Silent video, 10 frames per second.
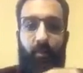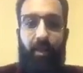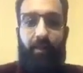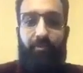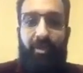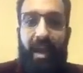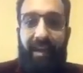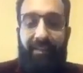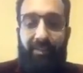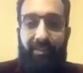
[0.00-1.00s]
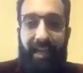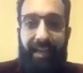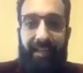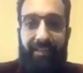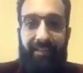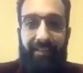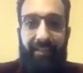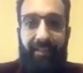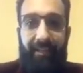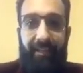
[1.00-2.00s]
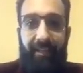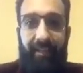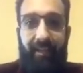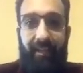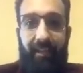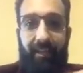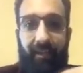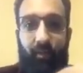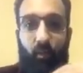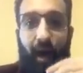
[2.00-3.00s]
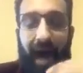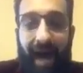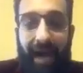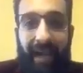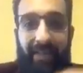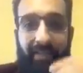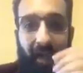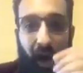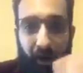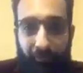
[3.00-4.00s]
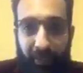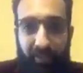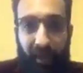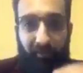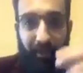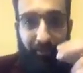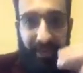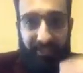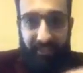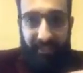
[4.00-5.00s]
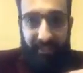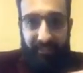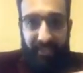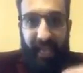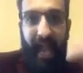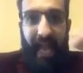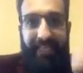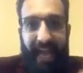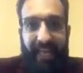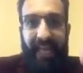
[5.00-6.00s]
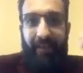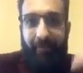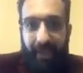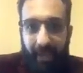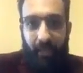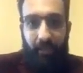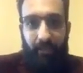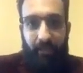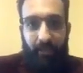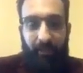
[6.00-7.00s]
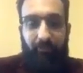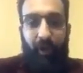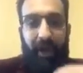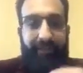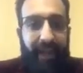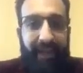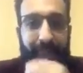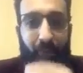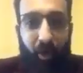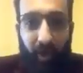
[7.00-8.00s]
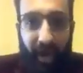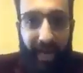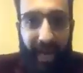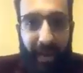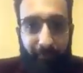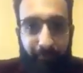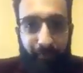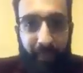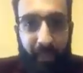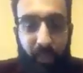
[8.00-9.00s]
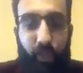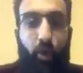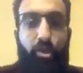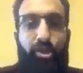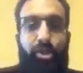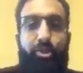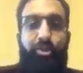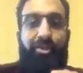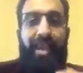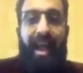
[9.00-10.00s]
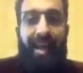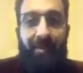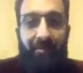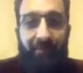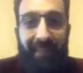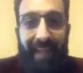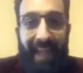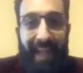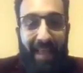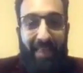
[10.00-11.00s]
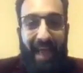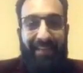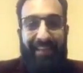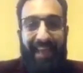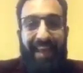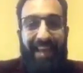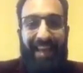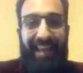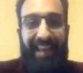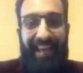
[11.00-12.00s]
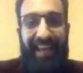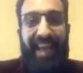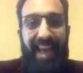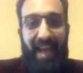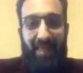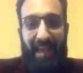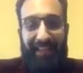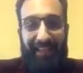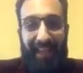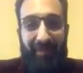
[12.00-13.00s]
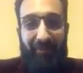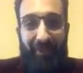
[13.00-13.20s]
what I'm trying to say is, why is the office of the president attacking me for attacking Boko Haram? Don't you say that that